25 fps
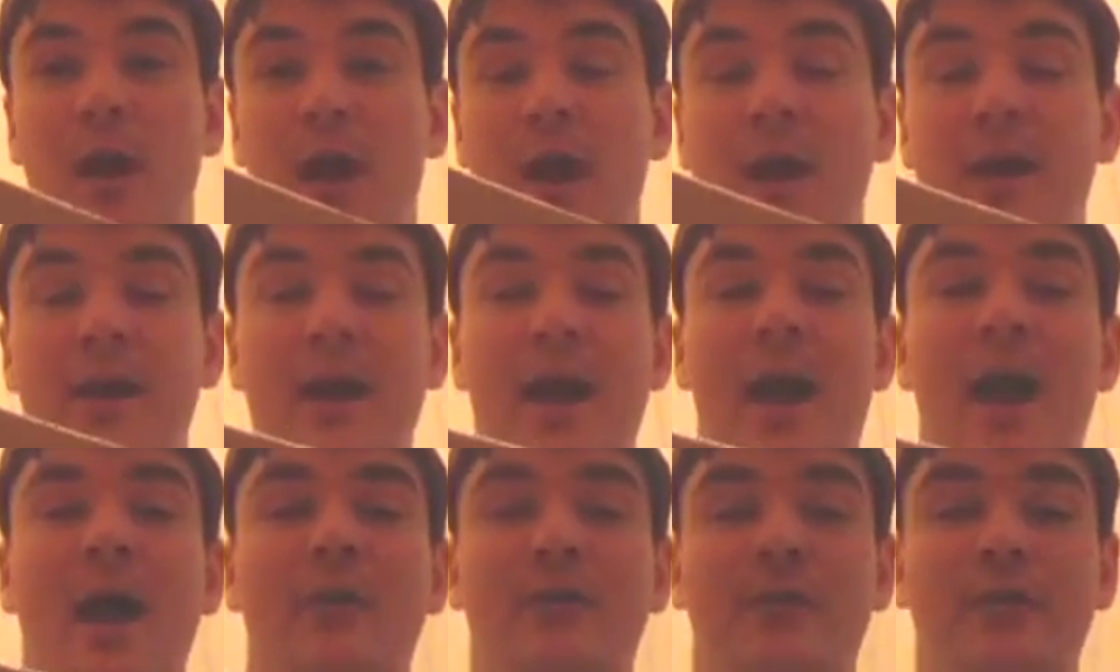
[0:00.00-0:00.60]
and it
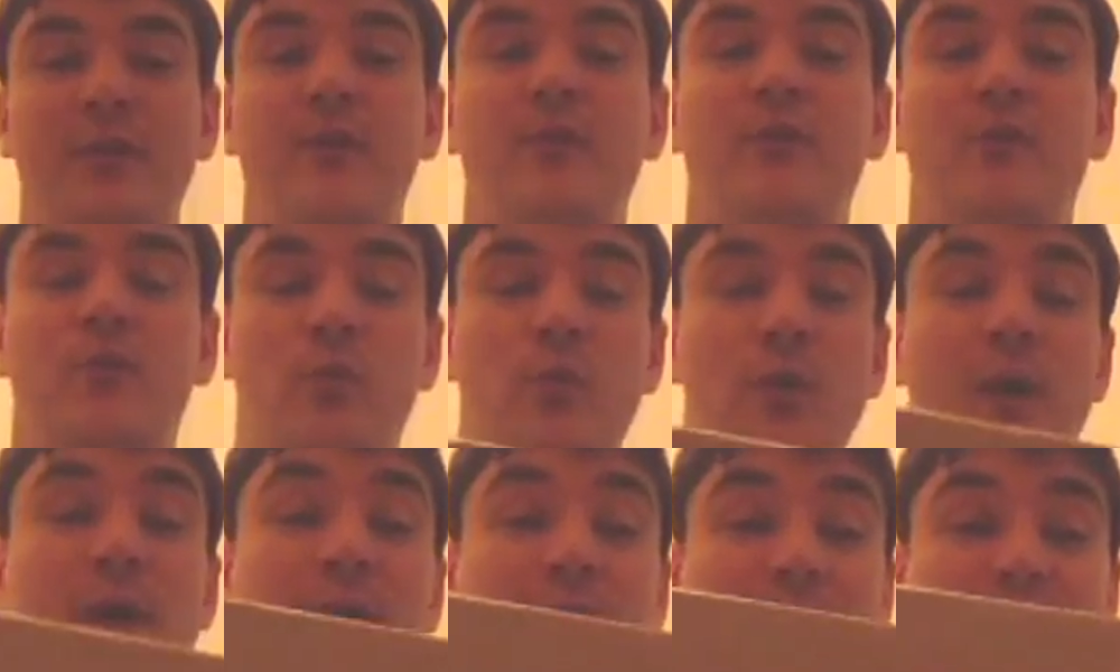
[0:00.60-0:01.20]
has this
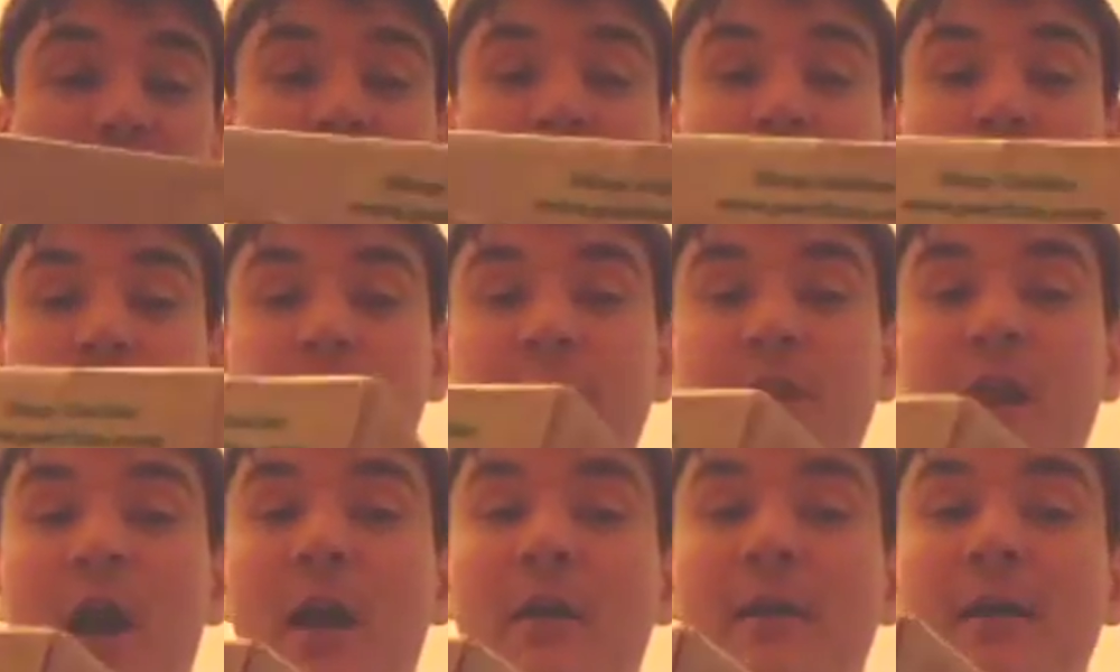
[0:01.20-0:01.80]
twist in other
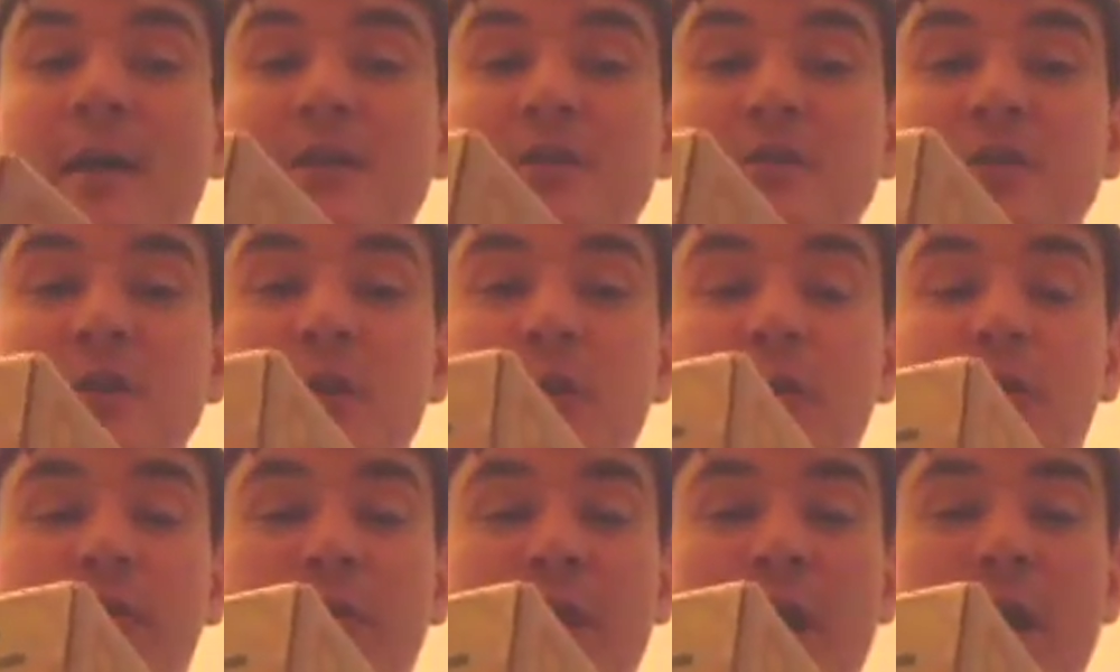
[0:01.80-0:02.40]

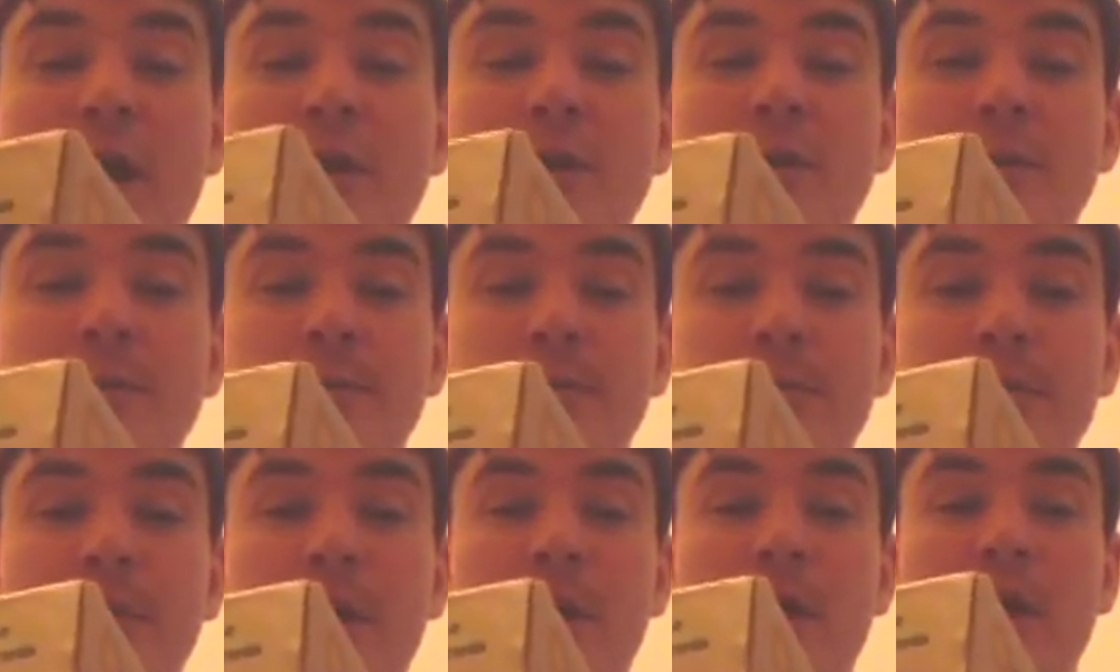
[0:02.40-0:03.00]
directions so
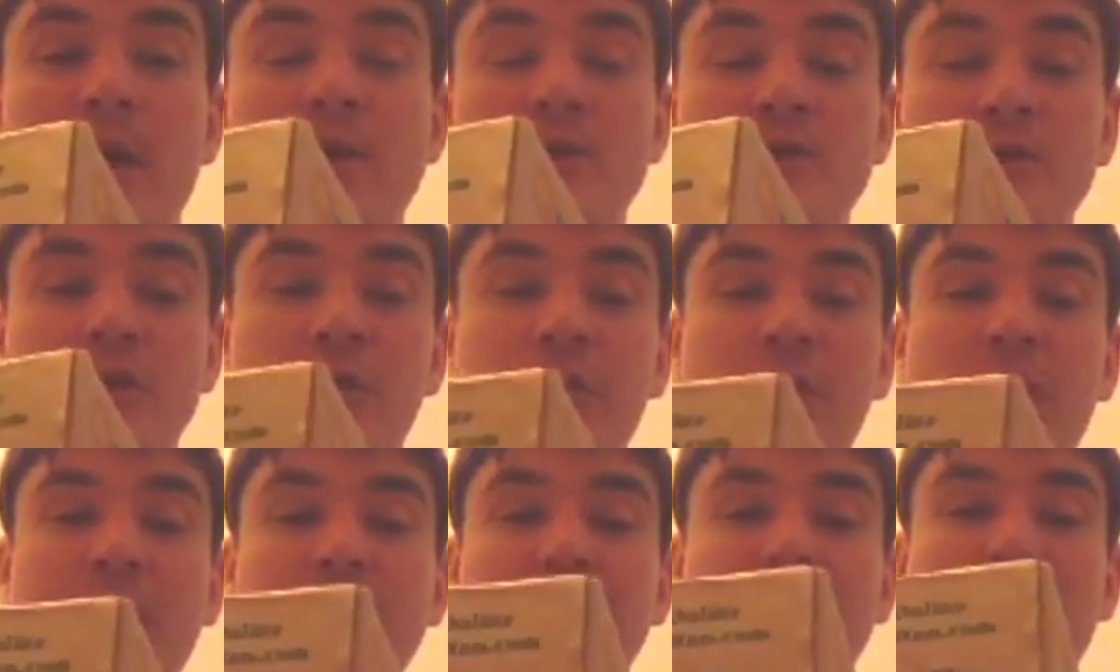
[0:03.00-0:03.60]

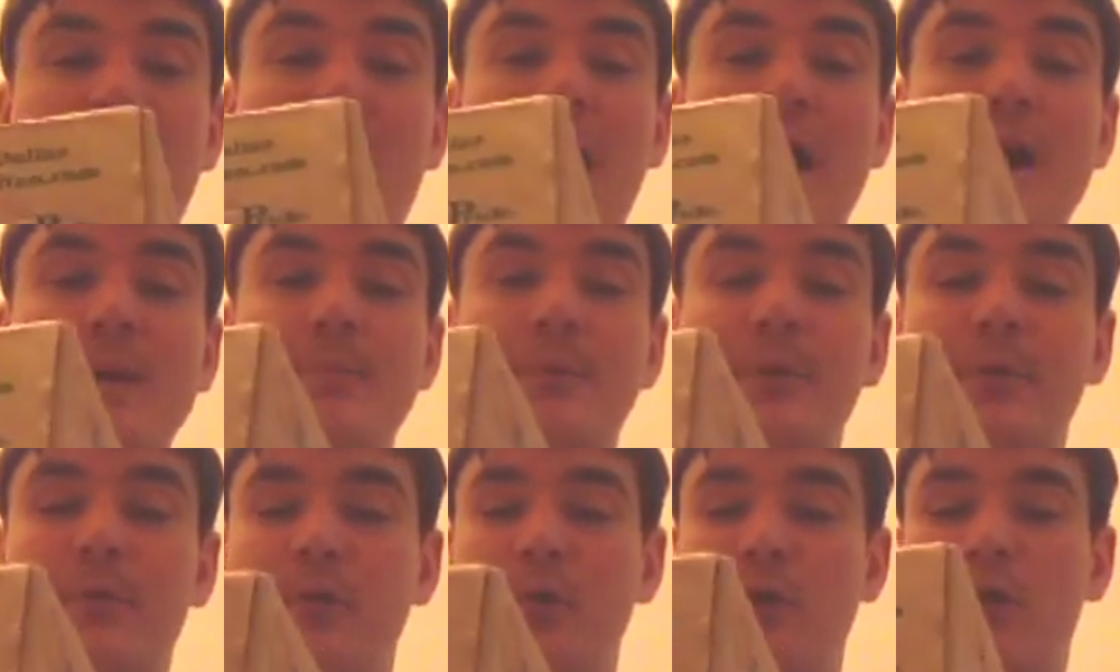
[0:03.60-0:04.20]
just like the
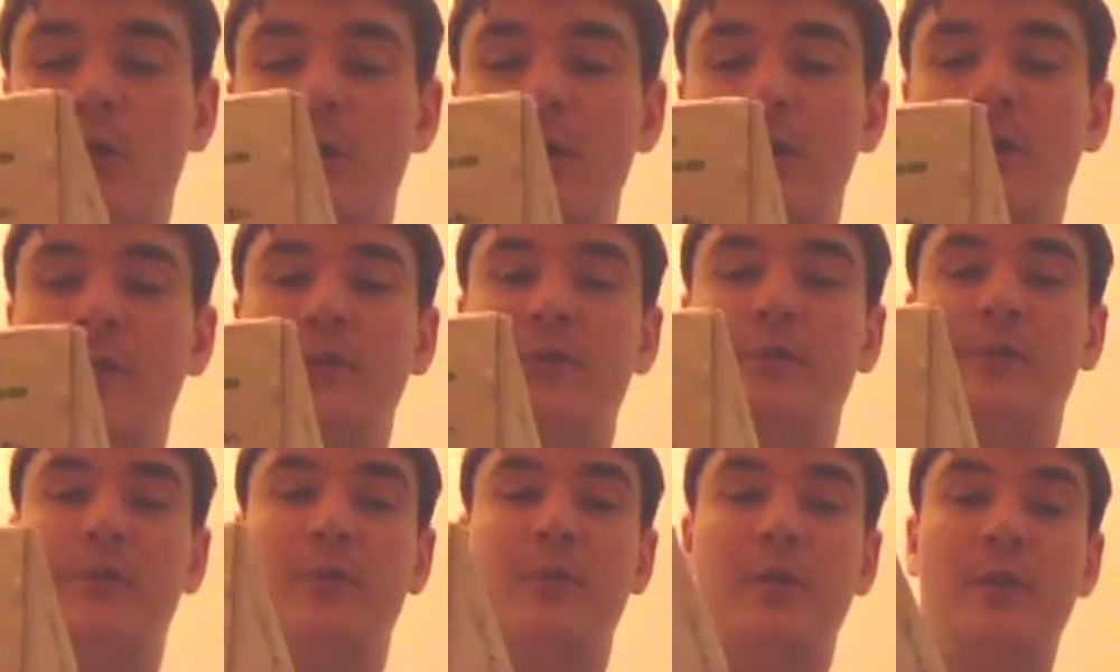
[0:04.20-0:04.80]

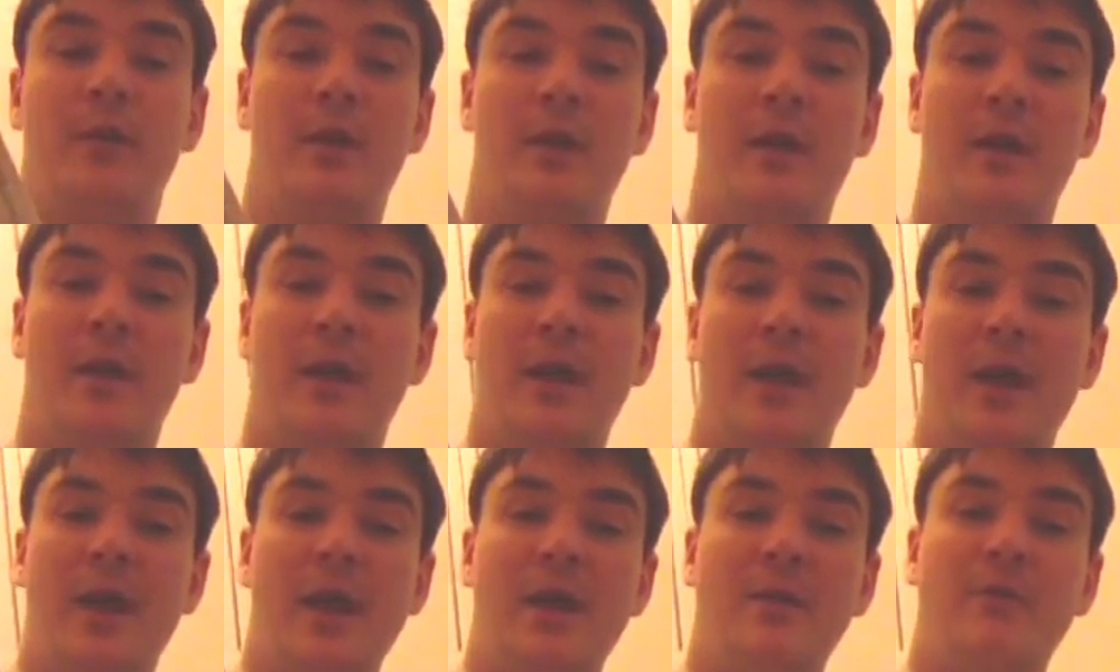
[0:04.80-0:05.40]
torus,
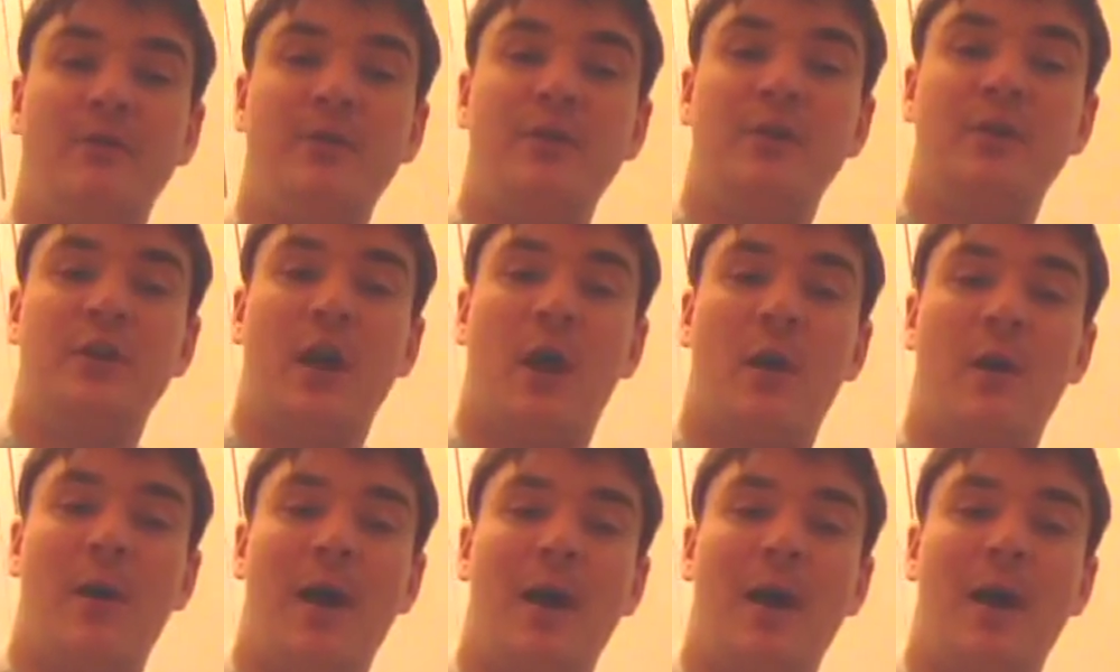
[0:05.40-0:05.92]
if you go